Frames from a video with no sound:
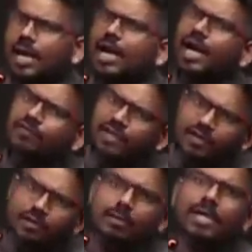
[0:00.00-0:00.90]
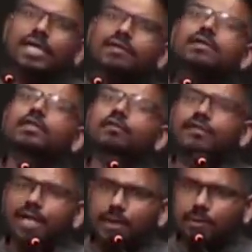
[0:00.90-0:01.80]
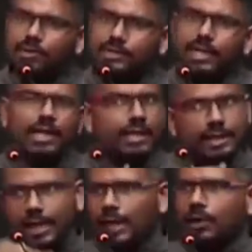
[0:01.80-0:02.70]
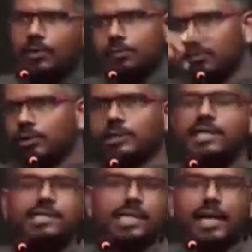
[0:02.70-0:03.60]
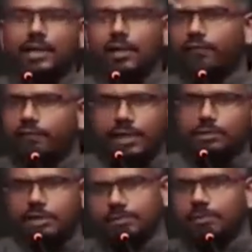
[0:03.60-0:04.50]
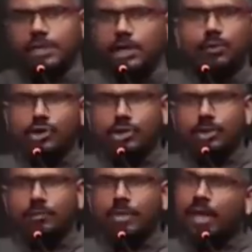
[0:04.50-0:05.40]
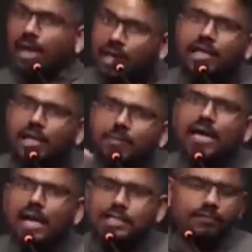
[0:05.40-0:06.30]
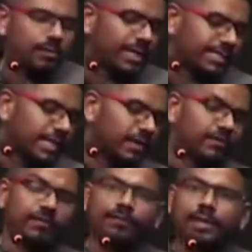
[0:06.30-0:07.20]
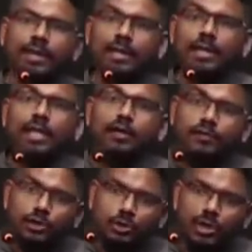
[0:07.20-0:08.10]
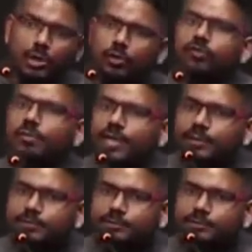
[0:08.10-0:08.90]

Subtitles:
I have never been given the freedom to say, take out both these variables from the equation and let me ask for myself, if you're truly good for me.